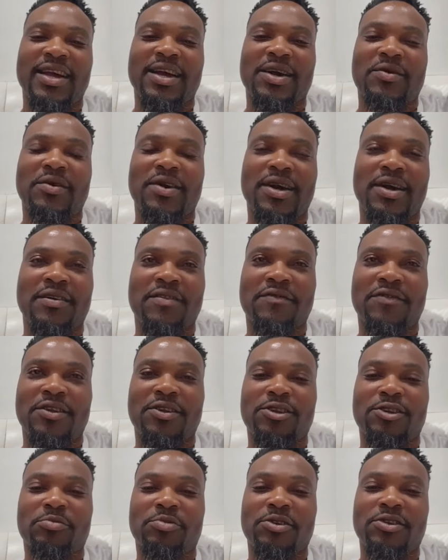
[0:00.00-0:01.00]
our
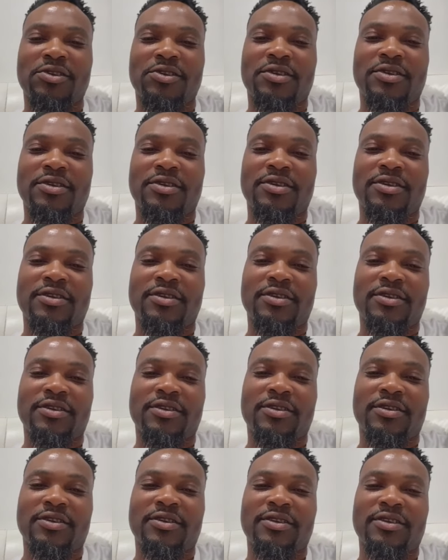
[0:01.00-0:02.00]
various
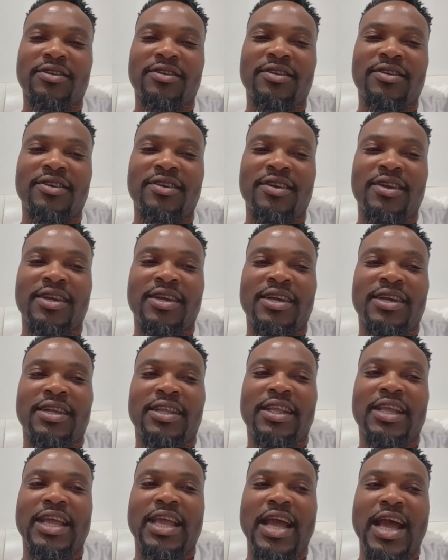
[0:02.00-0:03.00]
places.
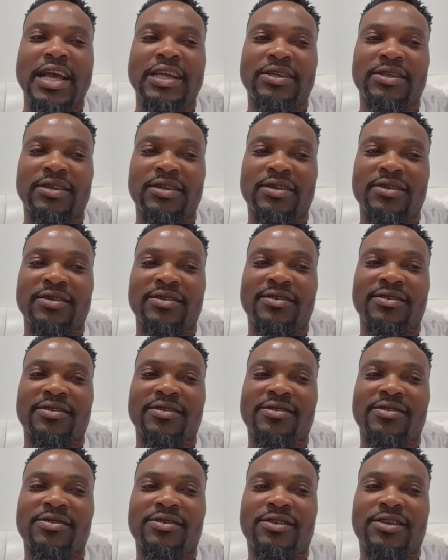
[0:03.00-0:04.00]
The guys
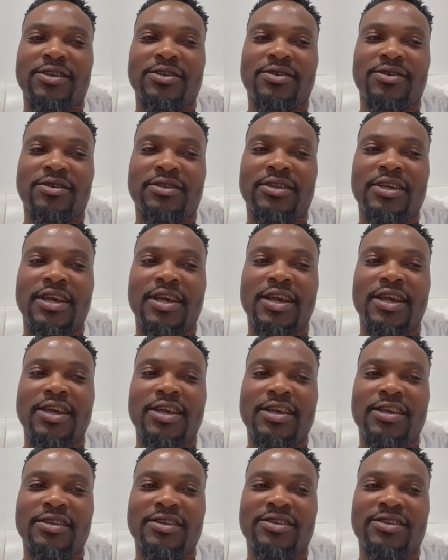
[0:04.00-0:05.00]
hosting us there
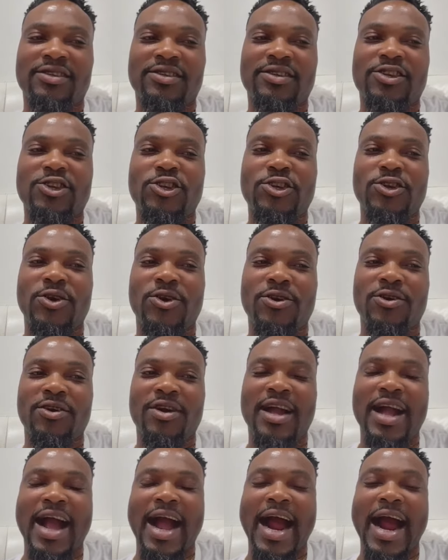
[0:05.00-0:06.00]
is
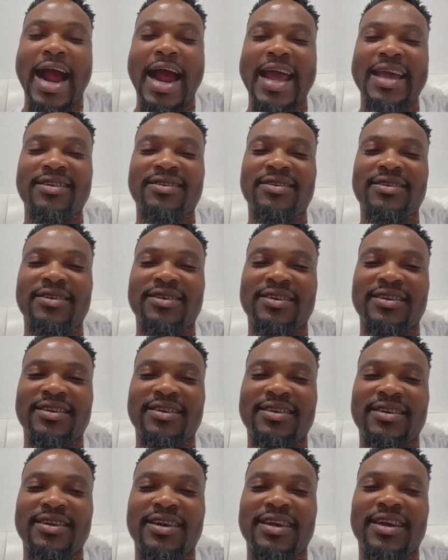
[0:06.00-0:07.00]
Young
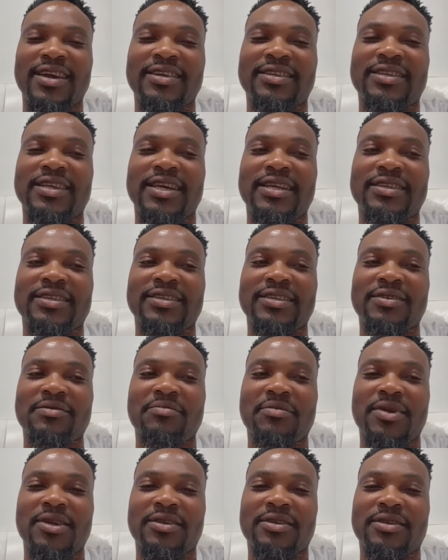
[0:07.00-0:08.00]
ID
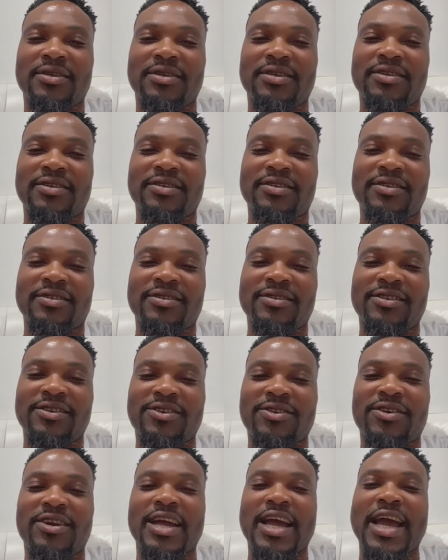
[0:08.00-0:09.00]
Entertainment.
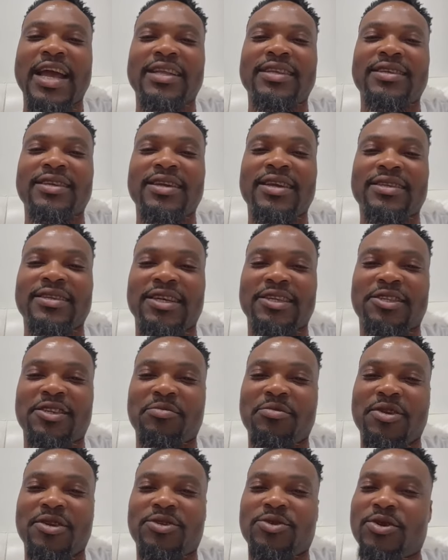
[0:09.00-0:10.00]
Young ID
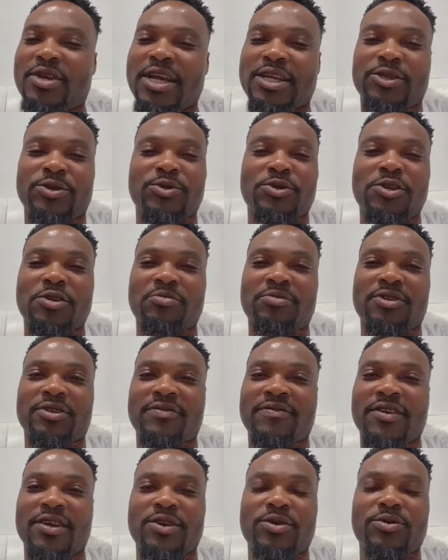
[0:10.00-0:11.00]
Entertainment. You guys know him.
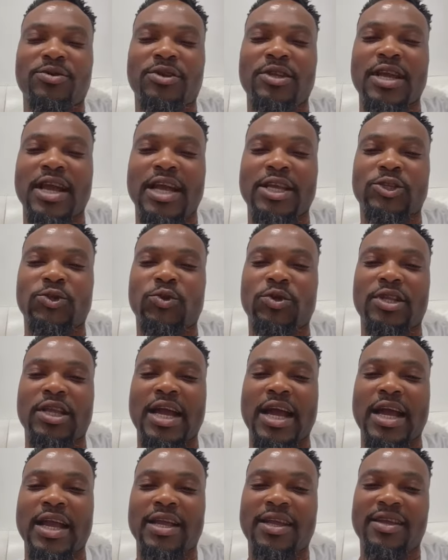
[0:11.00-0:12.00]
He's a very good guy, sweet
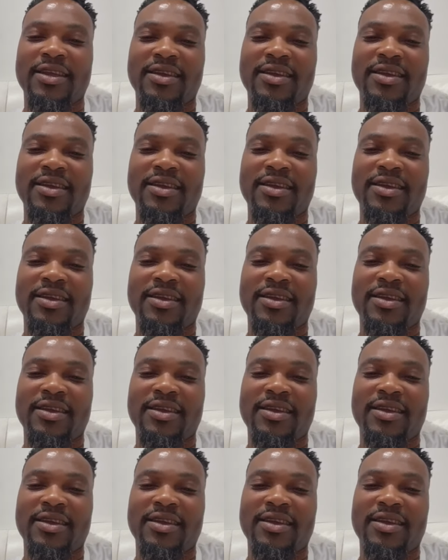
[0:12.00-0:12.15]
guy,